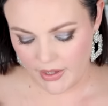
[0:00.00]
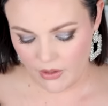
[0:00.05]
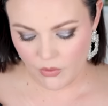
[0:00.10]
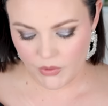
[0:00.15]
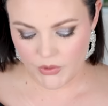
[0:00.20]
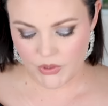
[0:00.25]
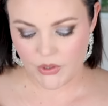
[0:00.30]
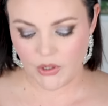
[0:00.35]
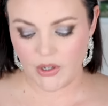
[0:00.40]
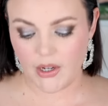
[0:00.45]
they
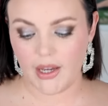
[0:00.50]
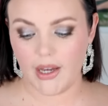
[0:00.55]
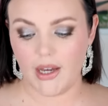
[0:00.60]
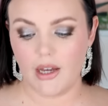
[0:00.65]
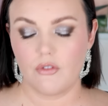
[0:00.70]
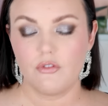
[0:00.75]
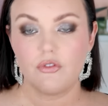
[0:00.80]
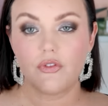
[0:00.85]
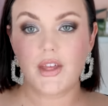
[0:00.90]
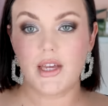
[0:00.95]
also
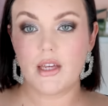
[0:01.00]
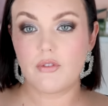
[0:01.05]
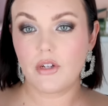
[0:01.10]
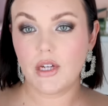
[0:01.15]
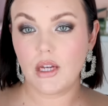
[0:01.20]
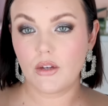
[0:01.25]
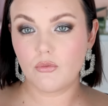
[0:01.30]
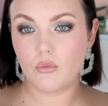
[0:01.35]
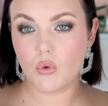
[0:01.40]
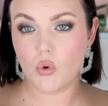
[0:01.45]
have, they even
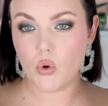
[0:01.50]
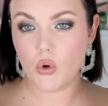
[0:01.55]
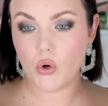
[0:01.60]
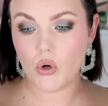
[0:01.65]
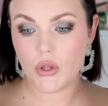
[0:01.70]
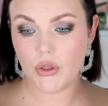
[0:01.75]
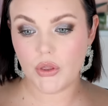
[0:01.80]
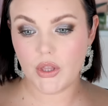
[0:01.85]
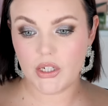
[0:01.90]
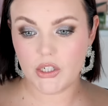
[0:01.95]
have
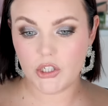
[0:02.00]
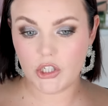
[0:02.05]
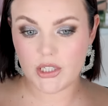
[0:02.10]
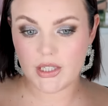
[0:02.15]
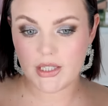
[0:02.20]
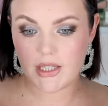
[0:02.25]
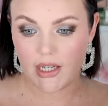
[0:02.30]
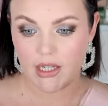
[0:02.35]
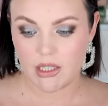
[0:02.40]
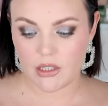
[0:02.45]
more than
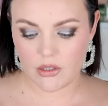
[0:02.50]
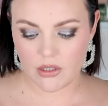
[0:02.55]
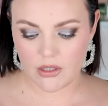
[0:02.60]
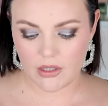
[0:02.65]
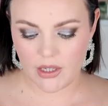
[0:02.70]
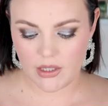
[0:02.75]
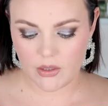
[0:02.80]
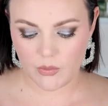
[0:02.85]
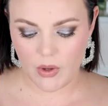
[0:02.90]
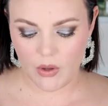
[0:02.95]
just these
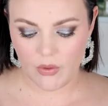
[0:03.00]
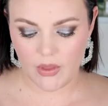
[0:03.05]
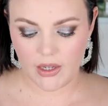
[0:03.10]
as well.